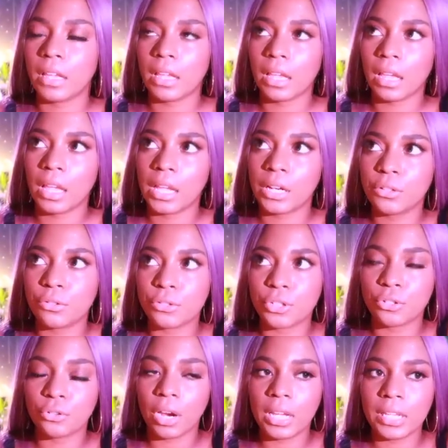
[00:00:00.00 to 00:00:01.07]
handle
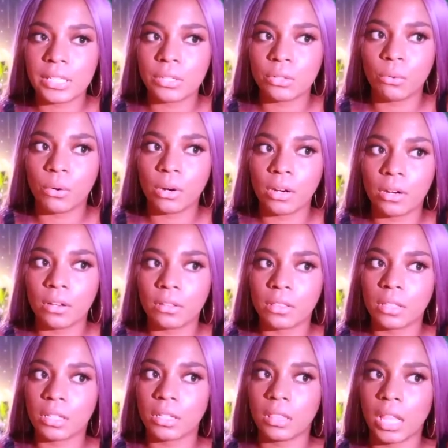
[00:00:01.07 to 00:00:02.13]
stress or
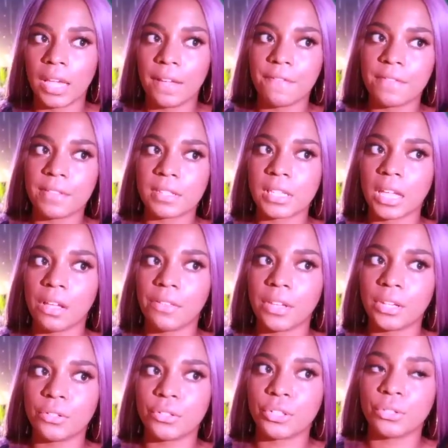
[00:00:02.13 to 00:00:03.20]
the lifestyle
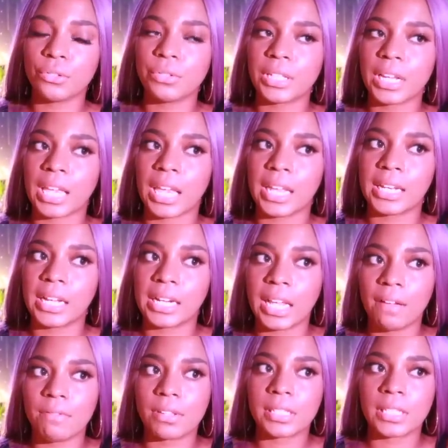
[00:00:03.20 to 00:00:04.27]
that you choose. It cannot
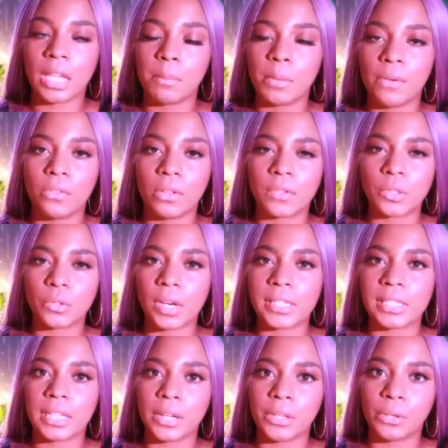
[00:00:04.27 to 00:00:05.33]
have the same level of
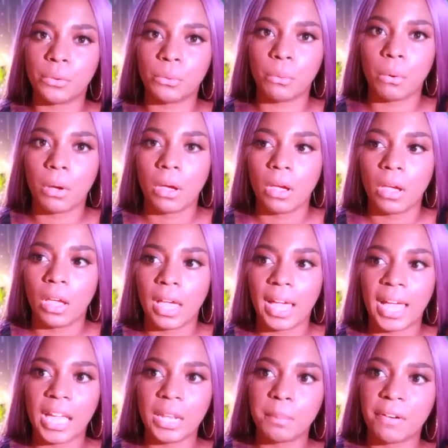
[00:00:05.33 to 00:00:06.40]
stress that you
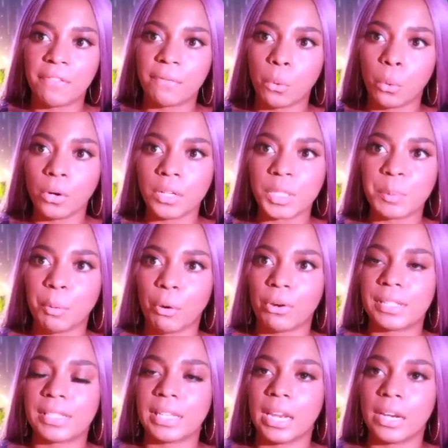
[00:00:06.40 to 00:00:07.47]
had before. Spirit
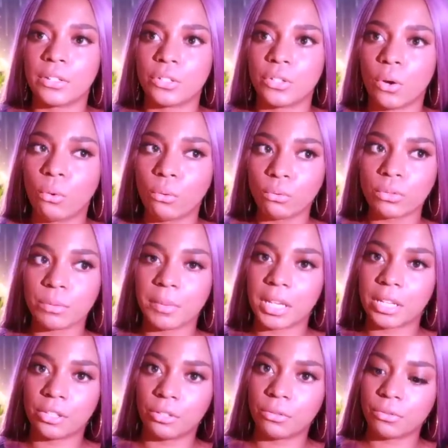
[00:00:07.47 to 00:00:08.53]
is saying don't
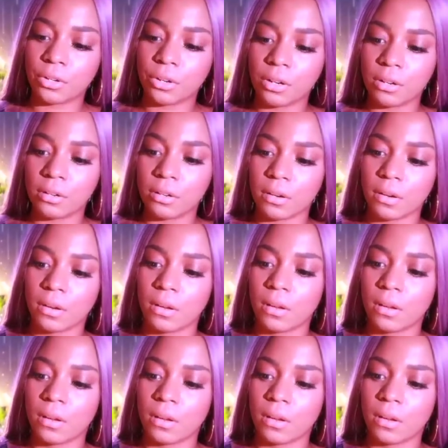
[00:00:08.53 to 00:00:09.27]
make a U-turn.